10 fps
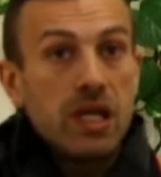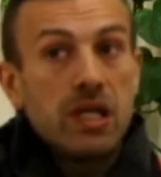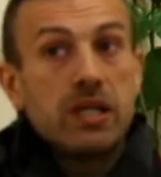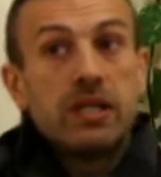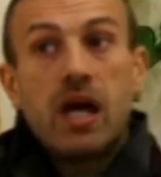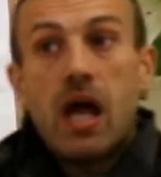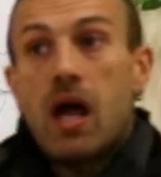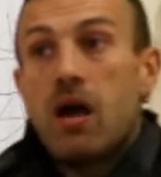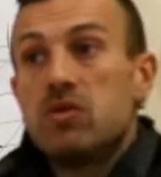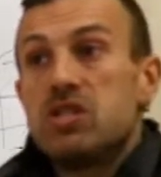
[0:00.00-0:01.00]
And
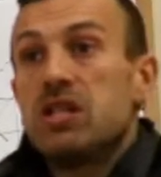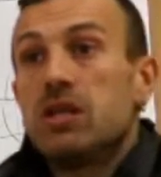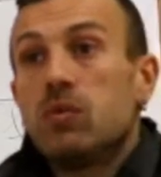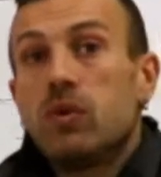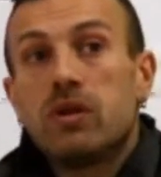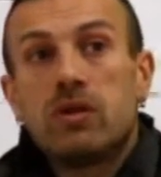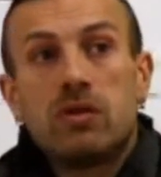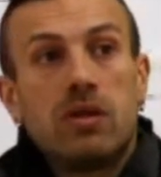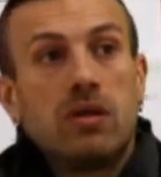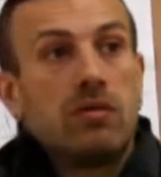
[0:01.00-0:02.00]
I was dealing with,
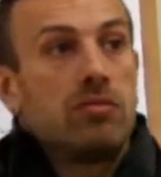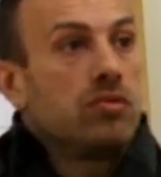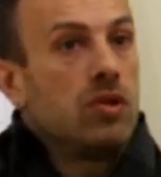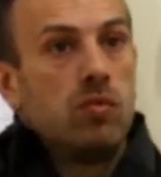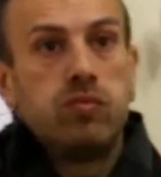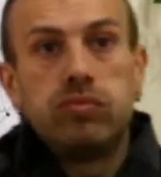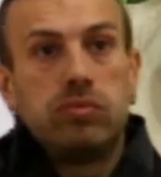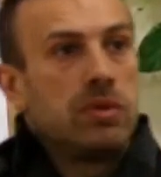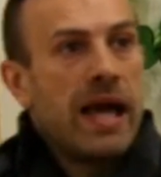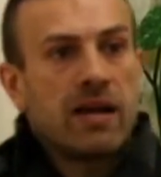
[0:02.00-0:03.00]
you know,
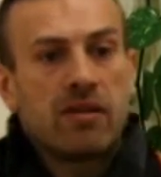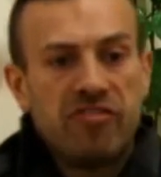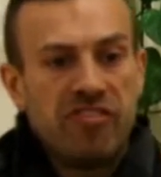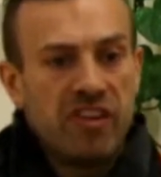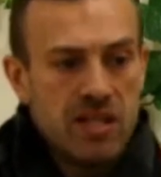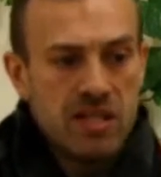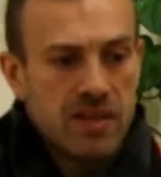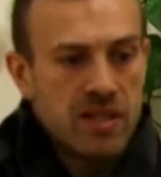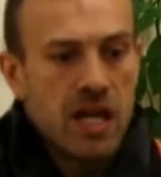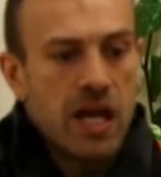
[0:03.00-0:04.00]
lack of
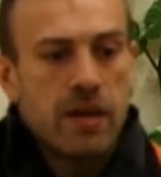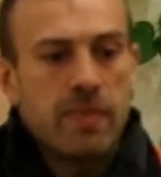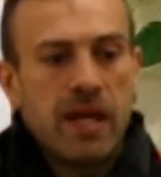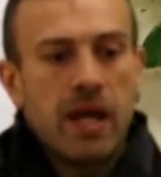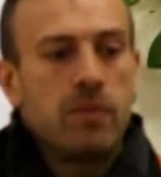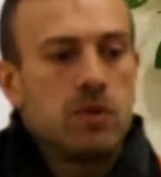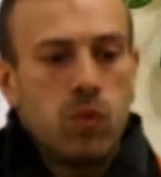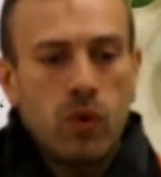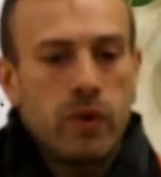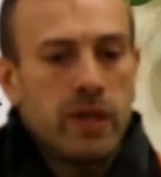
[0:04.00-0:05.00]
funds at the time, and I
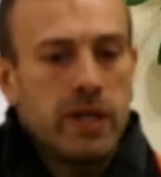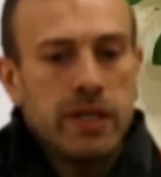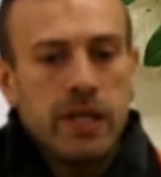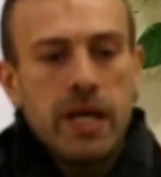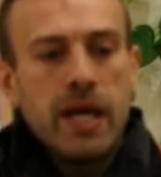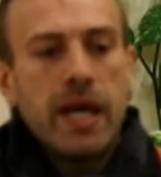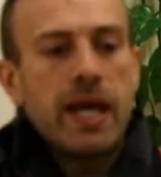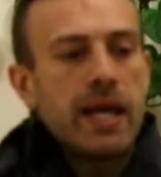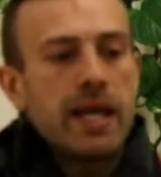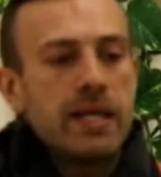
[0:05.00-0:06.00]
was worried,
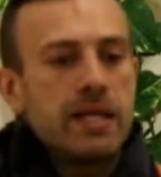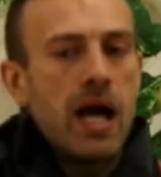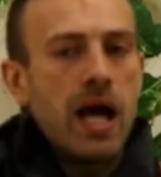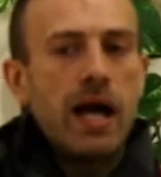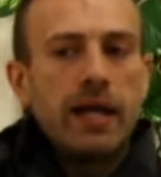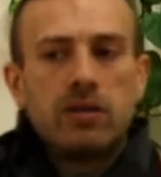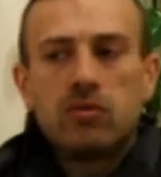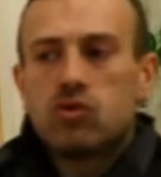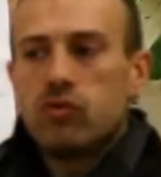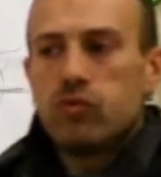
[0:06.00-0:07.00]
and I
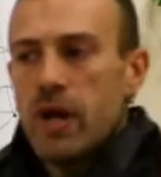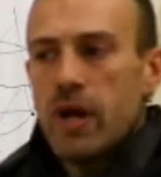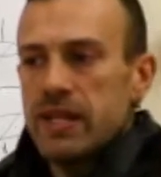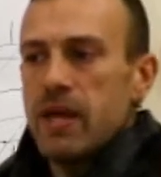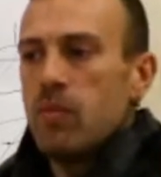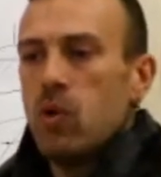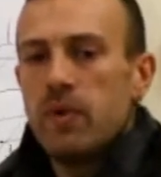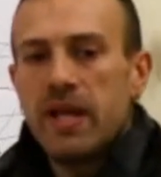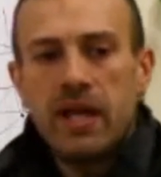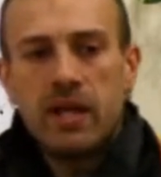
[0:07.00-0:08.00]
sort of right in that
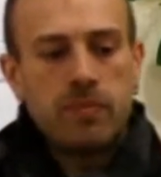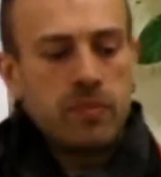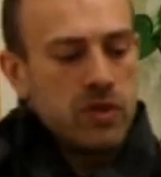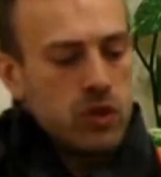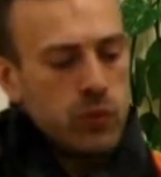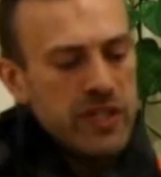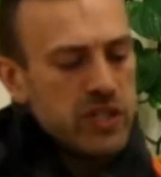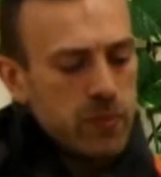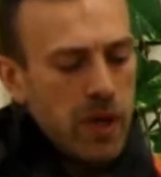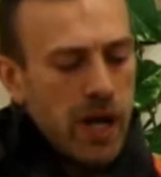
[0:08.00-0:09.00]
moment had a
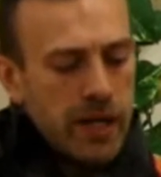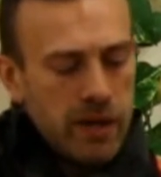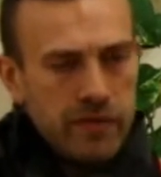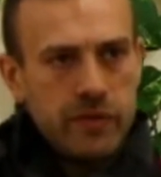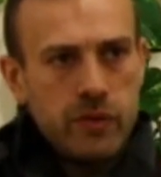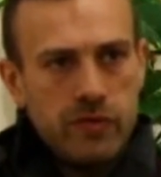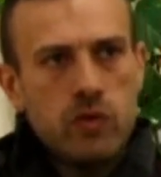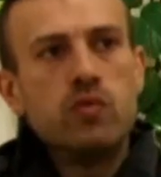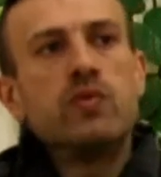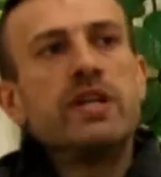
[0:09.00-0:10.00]
sweet spot of sort
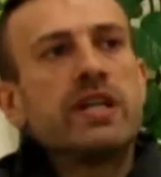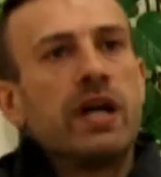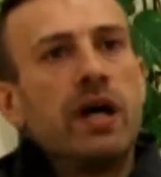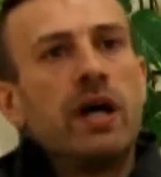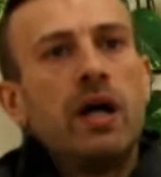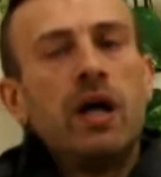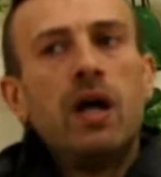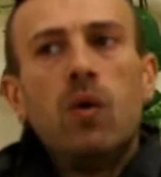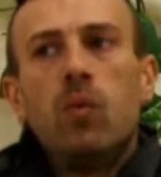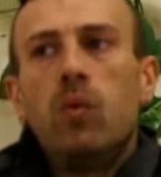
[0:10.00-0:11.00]
of eureka,
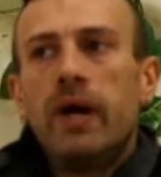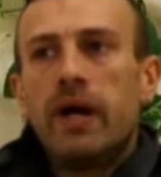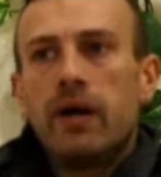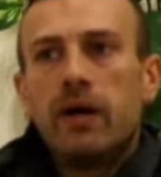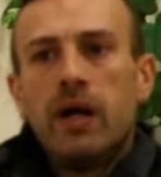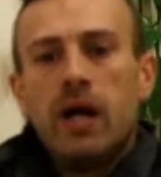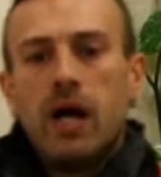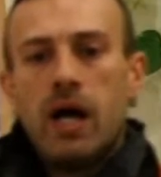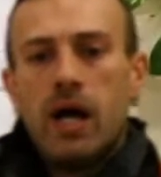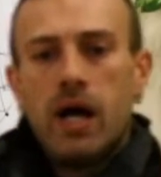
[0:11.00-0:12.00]
where
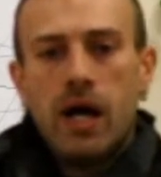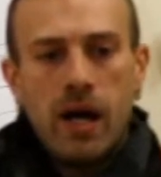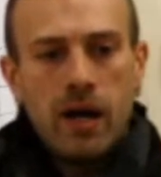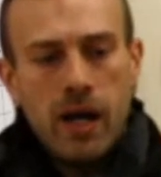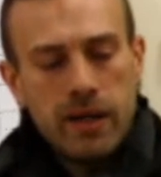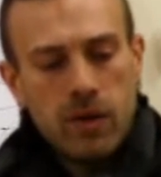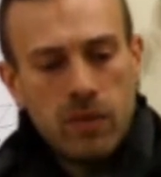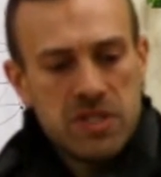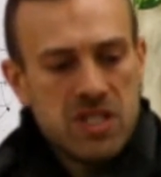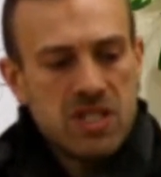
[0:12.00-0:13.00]
I
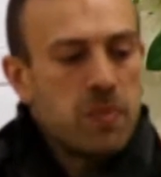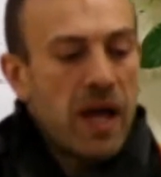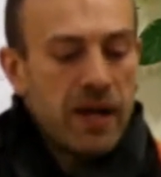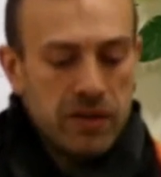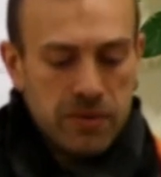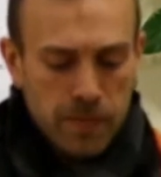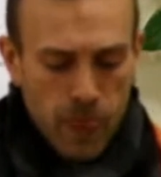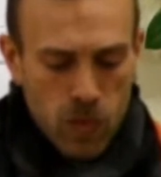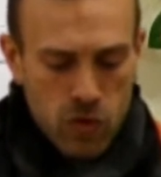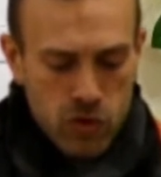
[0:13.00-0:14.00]
was inspired
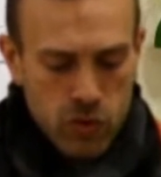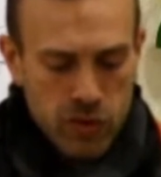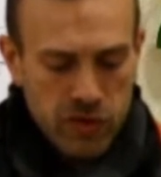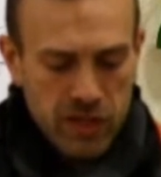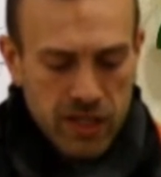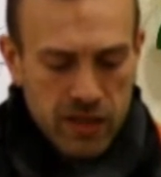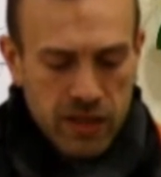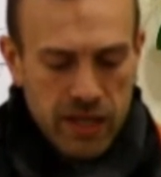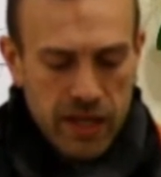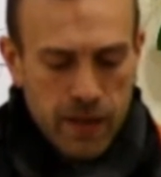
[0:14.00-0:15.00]
to sort of think
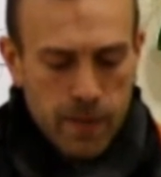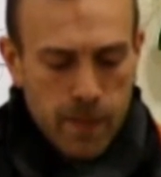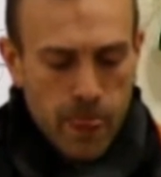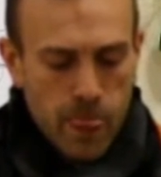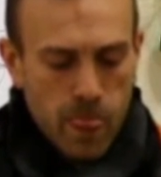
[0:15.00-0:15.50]
that